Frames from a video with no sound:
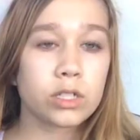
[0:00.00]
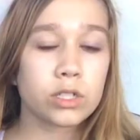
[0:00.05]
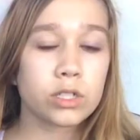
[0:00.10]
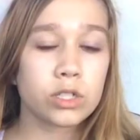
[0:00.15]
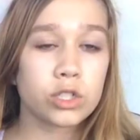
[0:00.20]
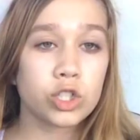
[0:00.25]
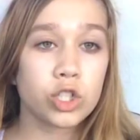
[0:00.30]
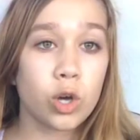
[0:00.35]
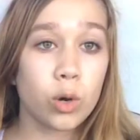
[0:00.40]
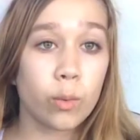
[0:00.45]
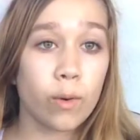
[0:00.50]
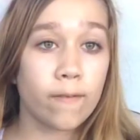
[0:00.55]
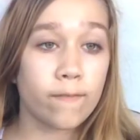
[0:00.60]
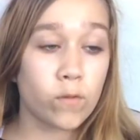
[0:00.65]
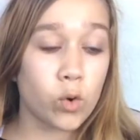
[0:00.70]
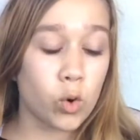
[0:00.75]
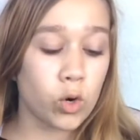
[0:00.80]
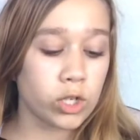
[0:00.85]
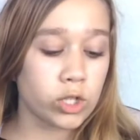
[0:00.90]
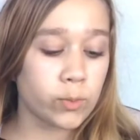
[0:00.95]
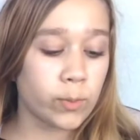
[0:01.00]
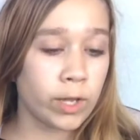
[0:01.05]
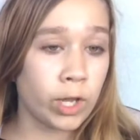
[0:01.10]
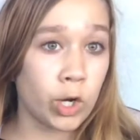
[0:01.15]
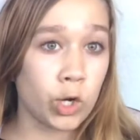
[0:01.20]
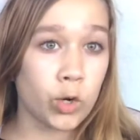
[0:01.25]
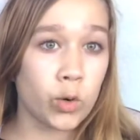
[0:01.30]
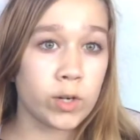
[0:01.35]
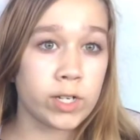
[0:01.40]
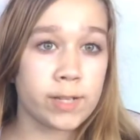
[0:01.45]
So of course we
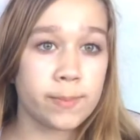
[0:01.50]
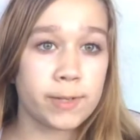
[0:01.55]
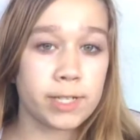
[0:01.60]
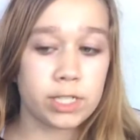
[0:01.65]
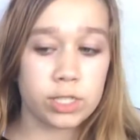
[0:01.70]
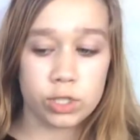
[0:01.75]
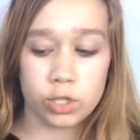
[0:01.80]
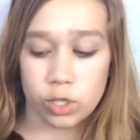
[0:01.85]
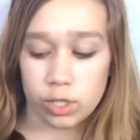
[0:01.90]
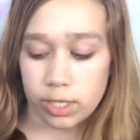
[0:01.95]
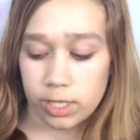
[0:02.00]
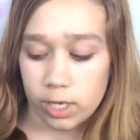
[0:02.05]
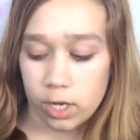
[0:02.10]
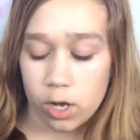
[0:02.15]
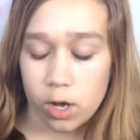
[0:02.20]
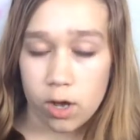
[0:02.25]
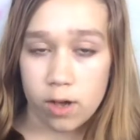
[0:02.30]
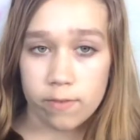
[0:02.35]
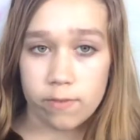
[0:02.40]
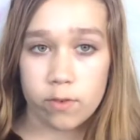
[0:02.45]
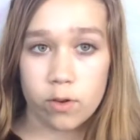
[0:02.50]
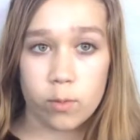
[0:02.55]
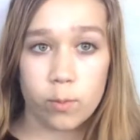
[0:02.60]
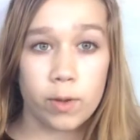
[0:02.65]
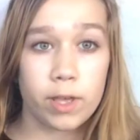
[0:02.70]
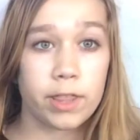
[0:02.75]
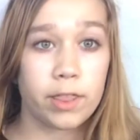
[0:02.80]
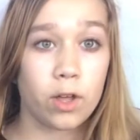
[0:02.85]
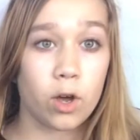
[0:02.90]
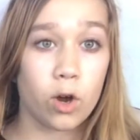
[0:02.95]
are going to be starting off
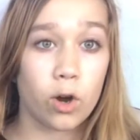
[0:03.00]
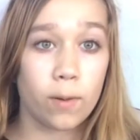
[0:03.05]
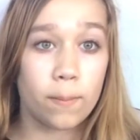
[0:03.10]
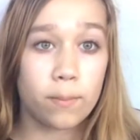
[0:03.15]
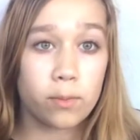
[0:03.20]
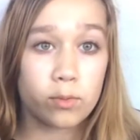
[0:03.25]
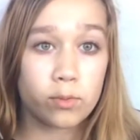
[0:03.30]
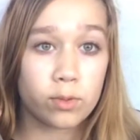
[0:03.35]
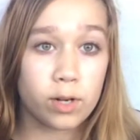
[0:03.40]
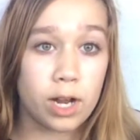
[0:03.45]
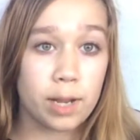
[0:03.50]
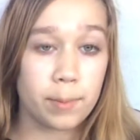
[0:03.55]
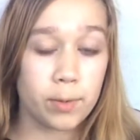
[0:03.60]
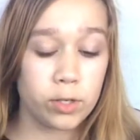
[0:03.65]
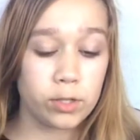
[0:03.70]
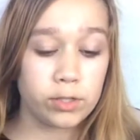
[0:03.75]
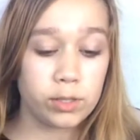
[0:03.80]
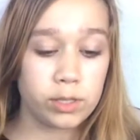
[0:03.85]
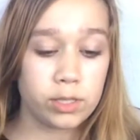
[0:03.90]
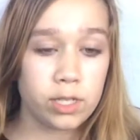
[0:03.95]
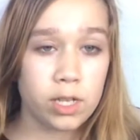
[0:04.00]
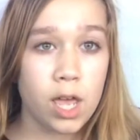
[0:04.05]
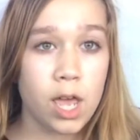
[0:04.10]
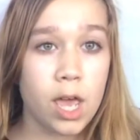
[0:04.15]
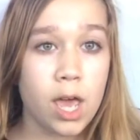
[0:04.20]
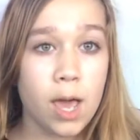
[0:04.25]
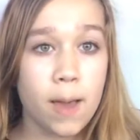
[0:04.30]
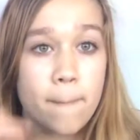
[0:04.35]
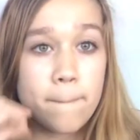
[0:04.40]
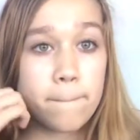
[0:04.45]
with our primers,
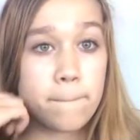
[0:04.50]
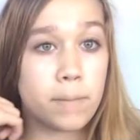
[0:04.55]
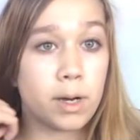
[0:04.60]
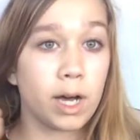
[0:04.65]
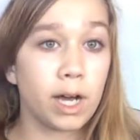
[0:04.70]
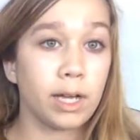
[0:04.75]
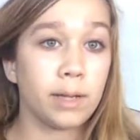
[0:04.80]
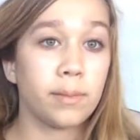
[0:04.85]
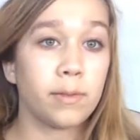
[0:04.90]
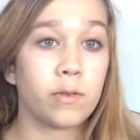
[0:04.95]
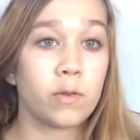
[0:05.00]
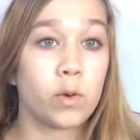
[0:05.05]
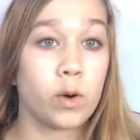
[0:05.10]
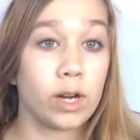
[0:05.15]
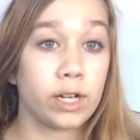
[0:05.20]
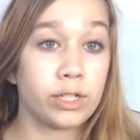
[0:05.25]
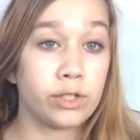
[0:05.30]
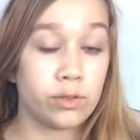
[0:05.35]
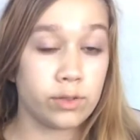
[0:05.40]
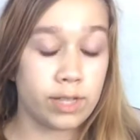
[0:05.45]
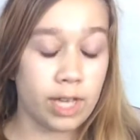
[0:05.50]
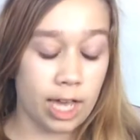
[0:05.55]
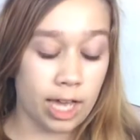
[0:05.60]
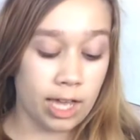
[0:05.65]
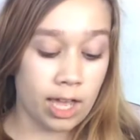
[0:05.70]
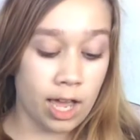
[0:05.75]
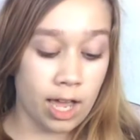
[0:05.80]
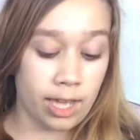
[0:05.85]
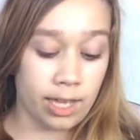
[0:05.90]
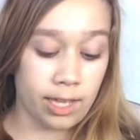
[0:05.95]
but before I do
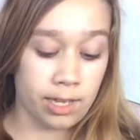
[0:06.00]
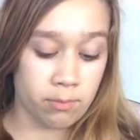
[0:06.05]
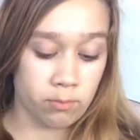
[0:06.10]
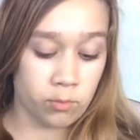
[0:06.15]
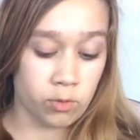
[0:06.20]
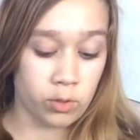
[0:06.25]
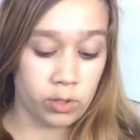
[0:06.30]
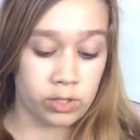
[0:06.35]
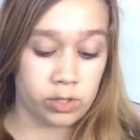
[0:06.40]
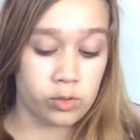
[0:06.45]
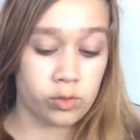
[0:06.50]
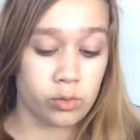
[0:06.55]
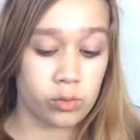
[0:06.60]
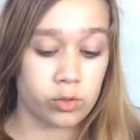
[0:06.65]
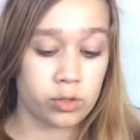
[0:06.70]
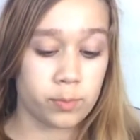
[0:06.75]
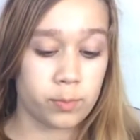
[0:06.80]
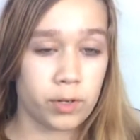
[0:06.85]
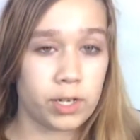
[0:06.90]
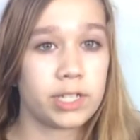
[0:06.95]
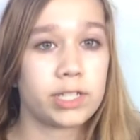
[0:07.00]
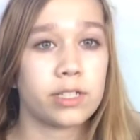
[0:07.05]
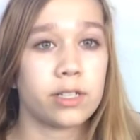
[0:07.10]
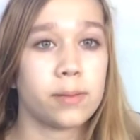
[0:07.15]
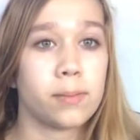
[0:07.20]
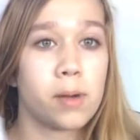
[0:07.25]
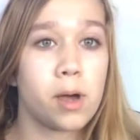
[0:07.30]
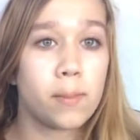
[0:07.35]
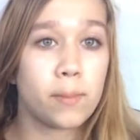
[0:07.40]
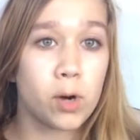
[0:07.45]
that, I am going to spray
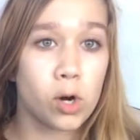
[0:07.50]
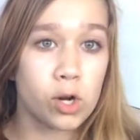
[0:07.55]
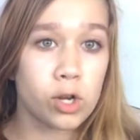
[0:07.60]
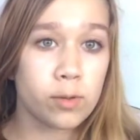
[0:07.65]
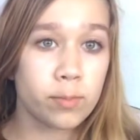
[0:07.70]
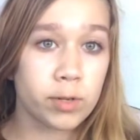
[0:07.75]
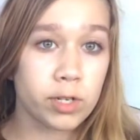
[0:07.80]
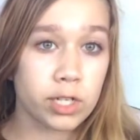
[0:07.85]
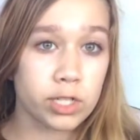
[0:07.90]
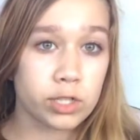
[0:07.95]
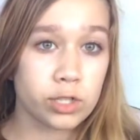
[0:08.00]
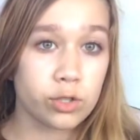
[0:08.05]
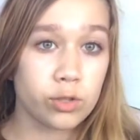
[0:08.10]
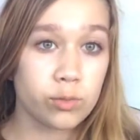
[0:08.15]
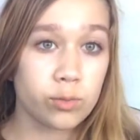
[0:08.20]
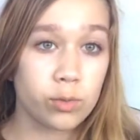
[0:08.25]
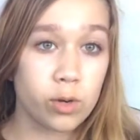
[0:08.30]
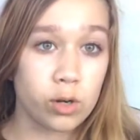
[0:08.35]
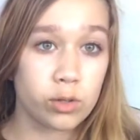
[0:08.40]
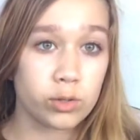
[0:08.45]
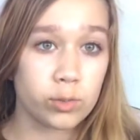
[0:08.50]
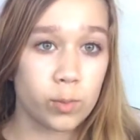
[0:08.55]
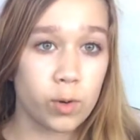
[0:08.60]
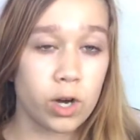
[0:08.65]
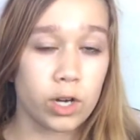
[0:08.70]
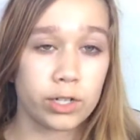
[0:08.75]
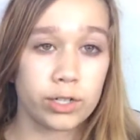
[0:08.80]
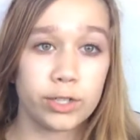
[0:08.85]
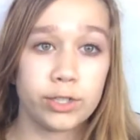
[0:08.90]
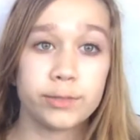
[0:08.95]
some Mario Badescu Rose
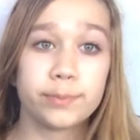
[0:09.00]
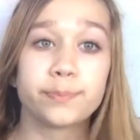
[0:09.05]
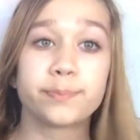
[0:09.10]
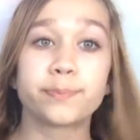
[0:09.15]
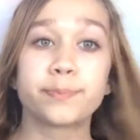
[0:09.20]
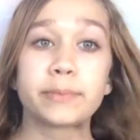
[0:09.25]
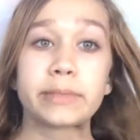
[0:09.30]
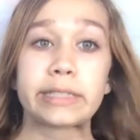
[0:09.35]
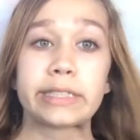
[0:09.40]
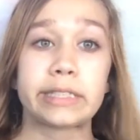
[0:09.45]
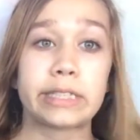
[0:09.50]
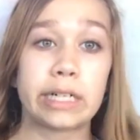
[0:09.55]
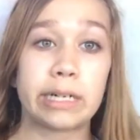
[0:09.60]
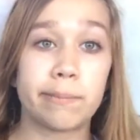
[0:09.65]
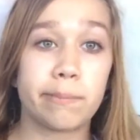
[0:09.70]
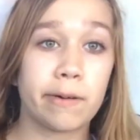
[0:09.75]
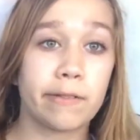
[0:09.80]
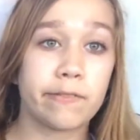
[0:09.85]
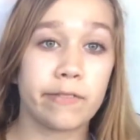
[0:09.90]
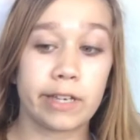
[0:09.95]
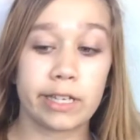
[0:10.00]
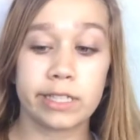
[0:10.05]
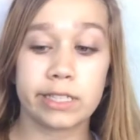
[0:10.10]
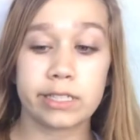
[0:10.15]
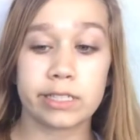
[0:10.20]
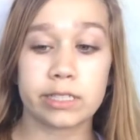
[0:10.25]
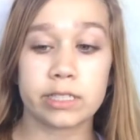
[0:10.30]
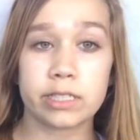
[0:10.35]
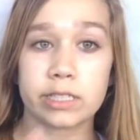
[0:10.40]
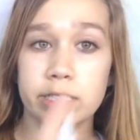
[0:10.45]
Water on my
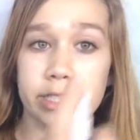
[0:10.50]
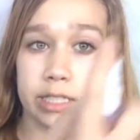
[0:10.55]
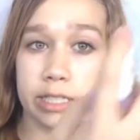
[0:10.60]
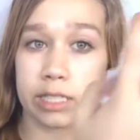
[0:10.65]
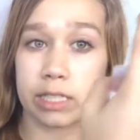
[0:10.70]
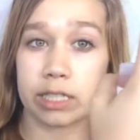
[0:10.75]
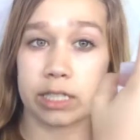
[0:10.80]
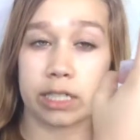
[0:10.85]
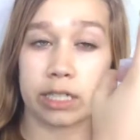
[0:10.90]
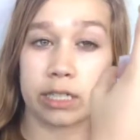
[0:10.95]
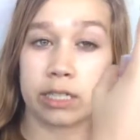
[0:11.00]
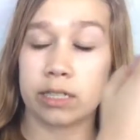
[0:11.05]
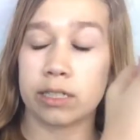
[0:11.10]
face just to